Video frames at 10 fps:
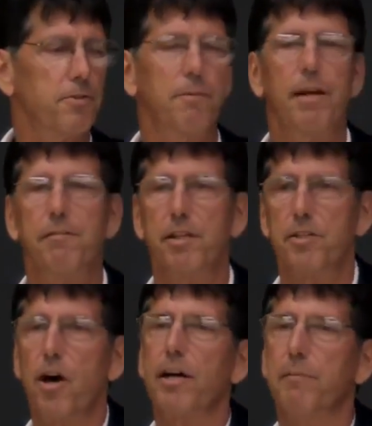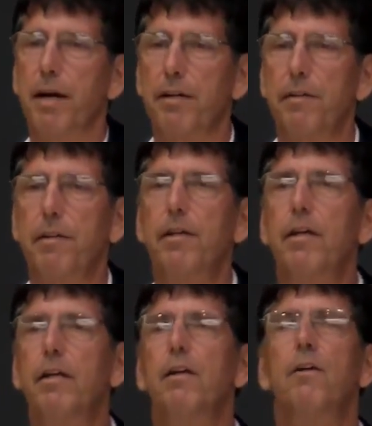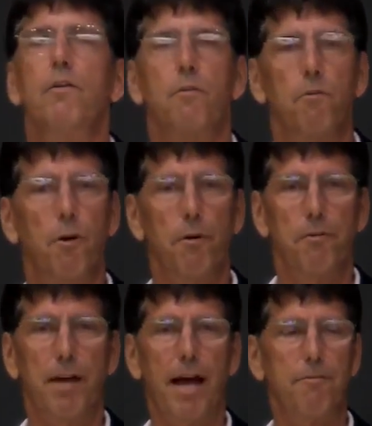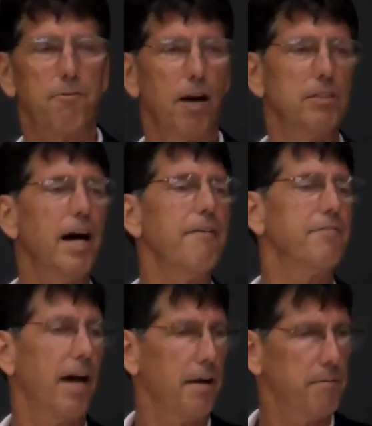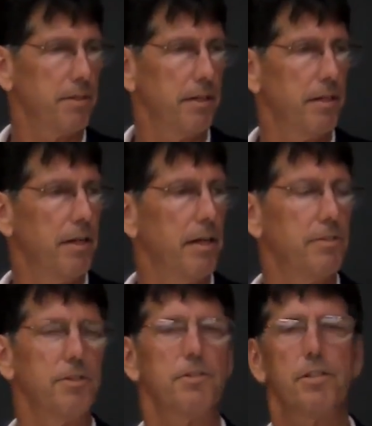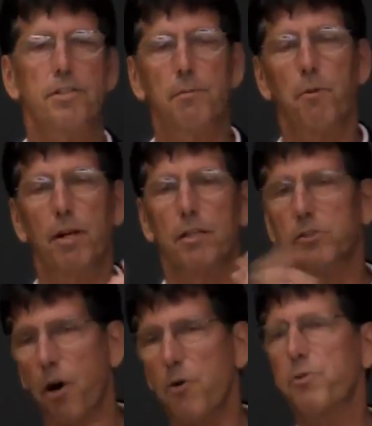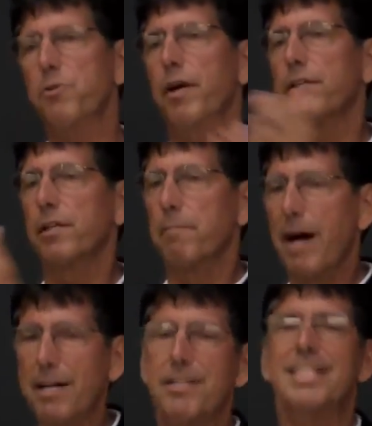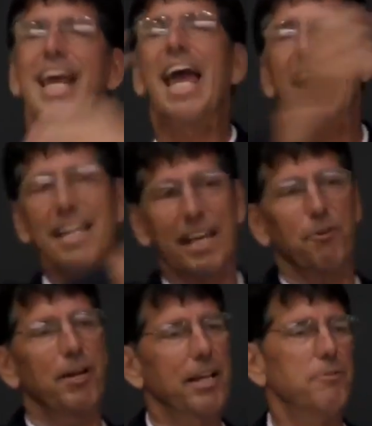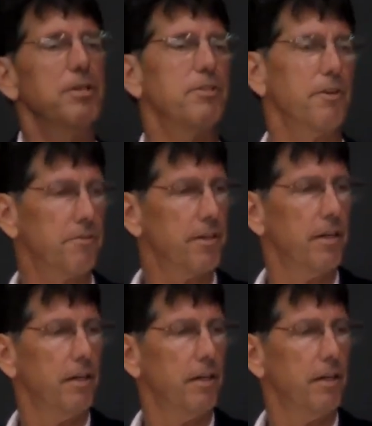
so I'm not even going to talk about it. What we've had for our lifetimes is a system where the loans create the deposits and they create reserves.